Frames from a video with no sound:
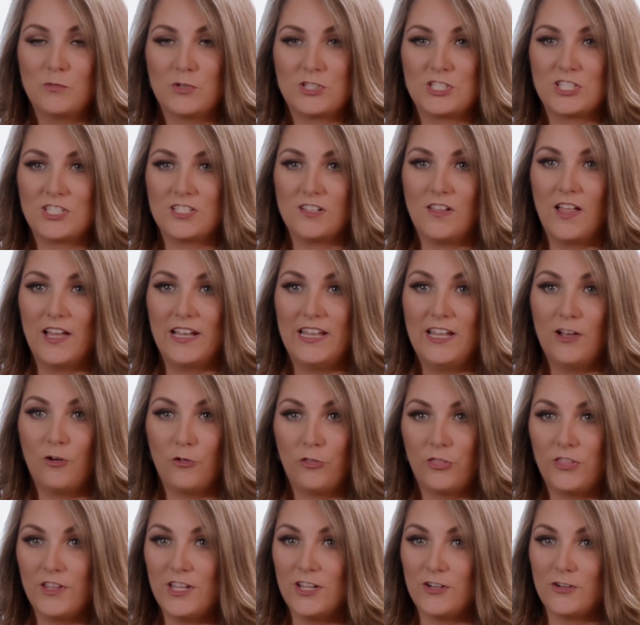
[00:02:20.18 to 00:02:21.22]
We're just a lot
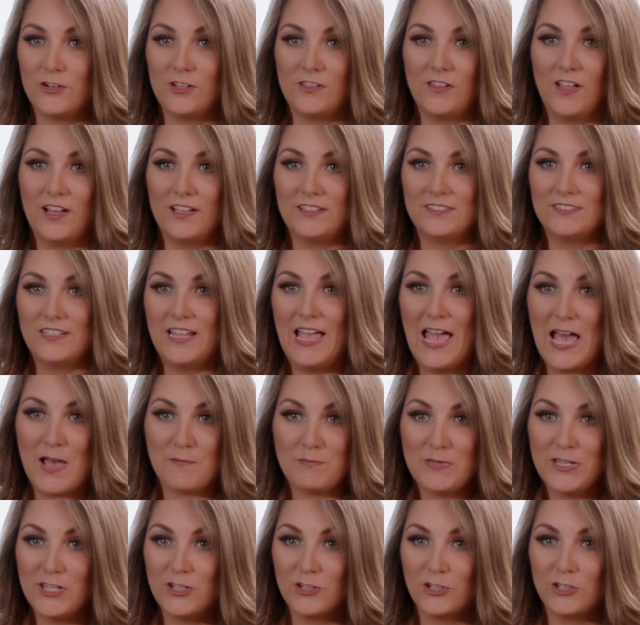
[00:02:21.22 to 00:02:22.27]
healthier, a lot
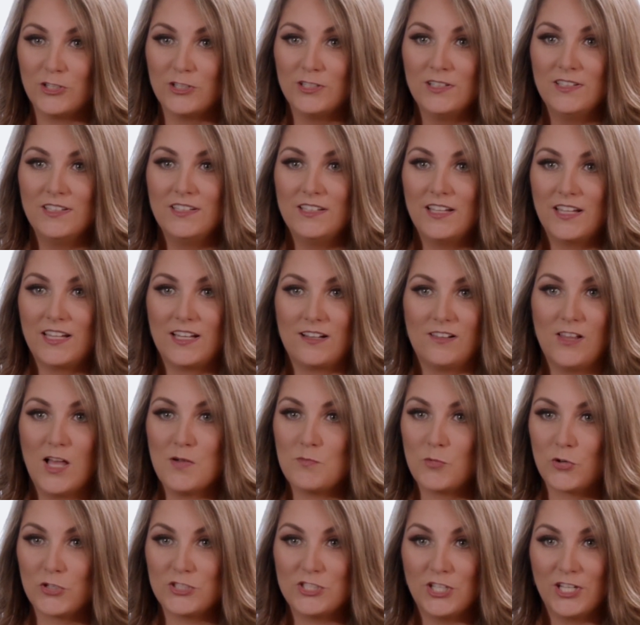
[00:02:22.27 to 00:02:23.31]
happier, get a
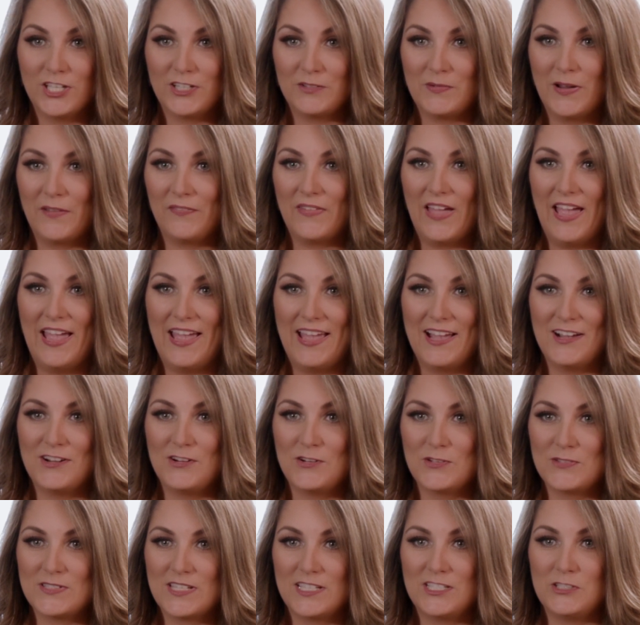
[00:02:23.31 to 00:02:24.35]
lot more done around the
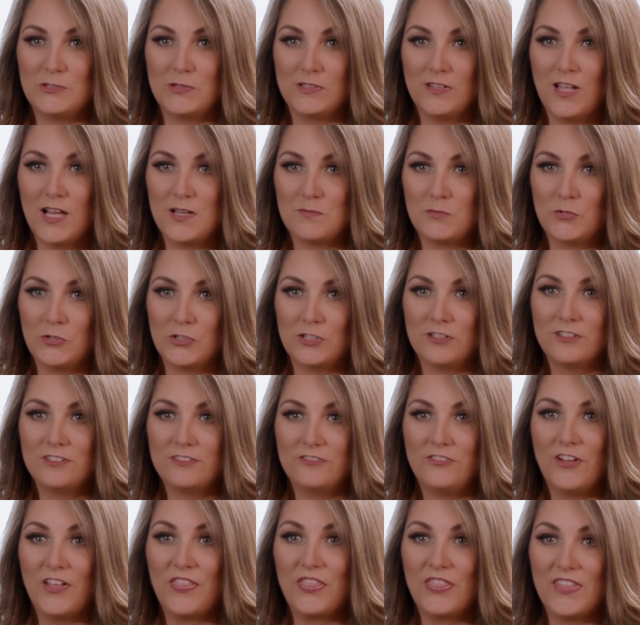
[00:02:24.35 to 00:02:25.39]
house. I do a lot more
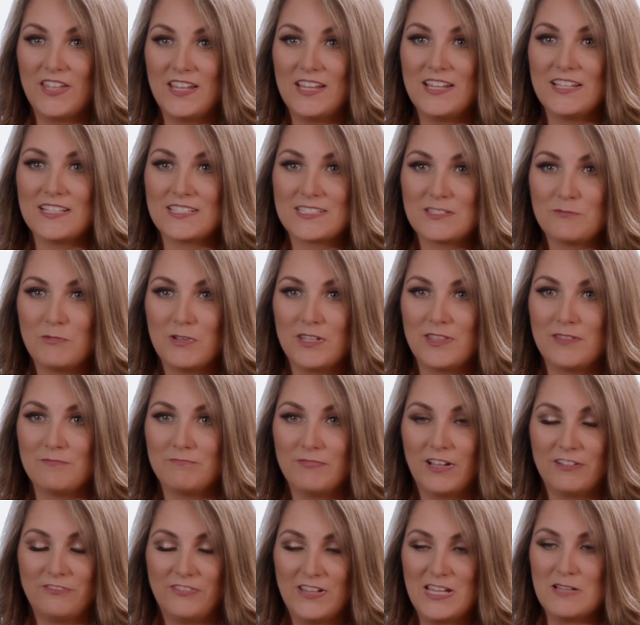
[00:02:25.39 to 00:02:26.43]
fun things with
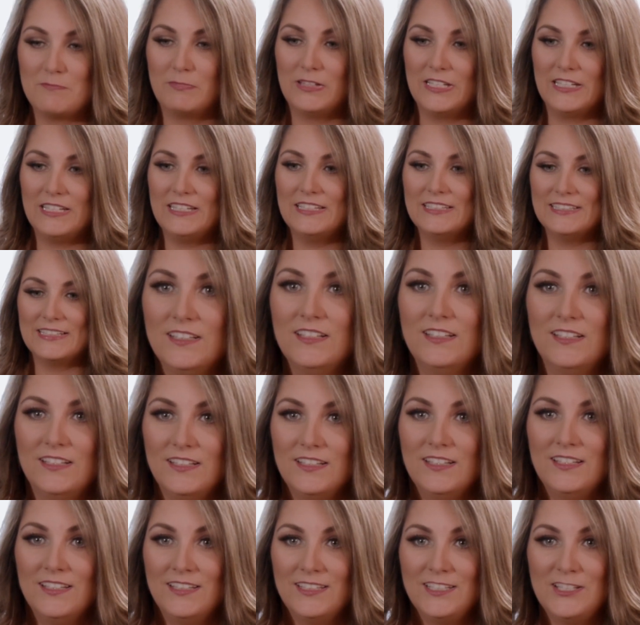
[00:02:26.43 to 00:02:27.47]
my family.
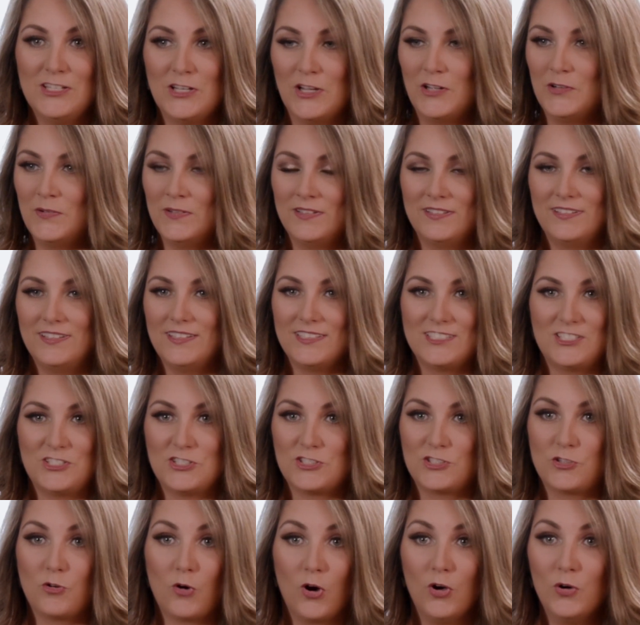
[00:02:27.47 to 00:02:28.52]
It's
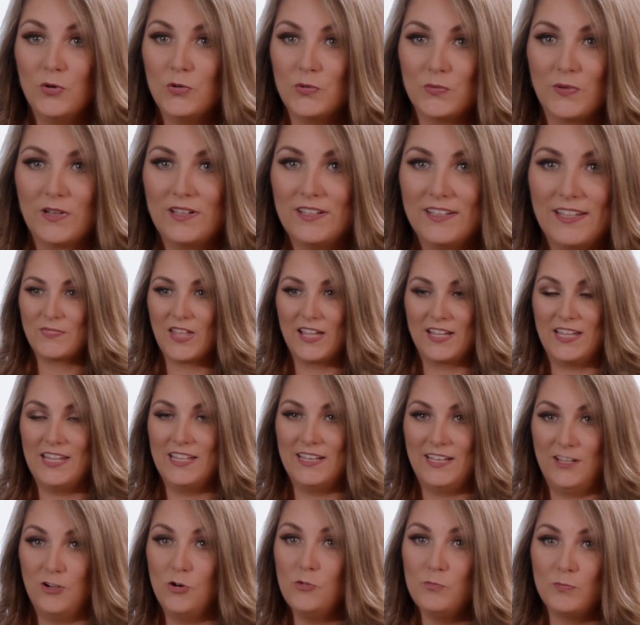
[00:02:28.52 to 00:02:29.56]
just grown. I
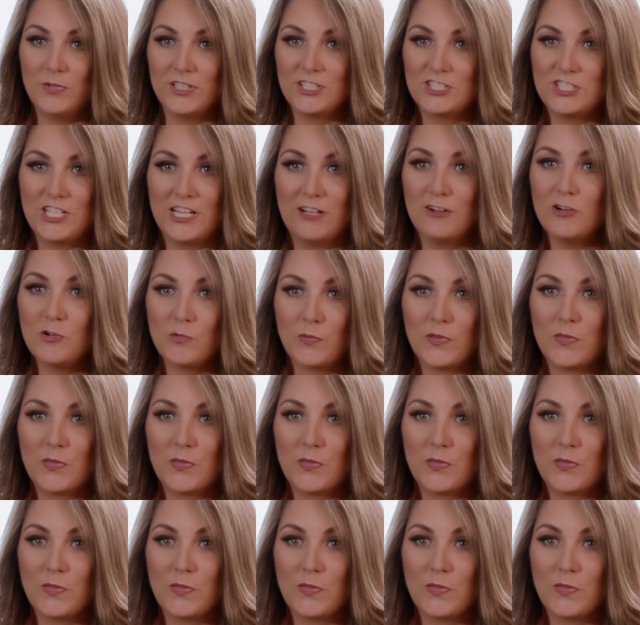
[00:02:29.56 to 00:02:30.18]
can't help but share